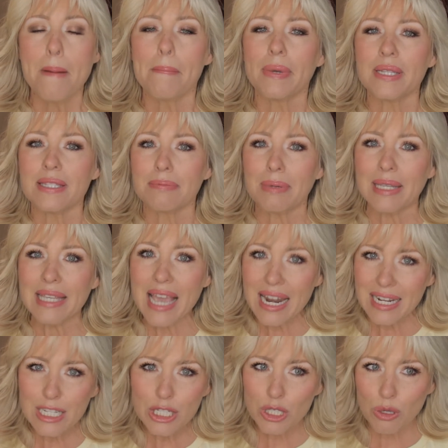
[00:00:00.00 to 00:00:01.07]
But
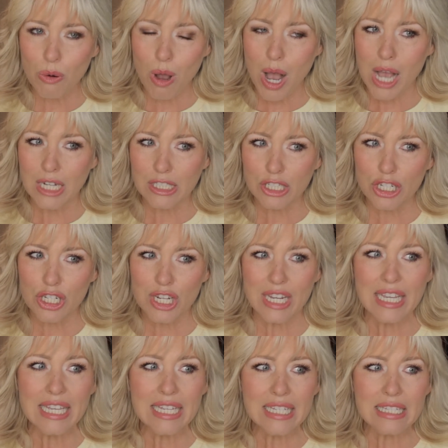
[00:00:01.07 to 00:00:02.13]
spaghetti squash
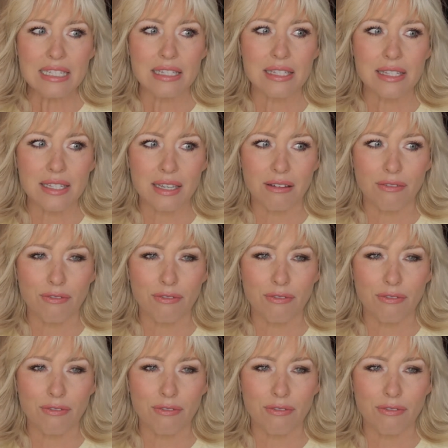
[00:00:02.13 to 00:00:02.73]
is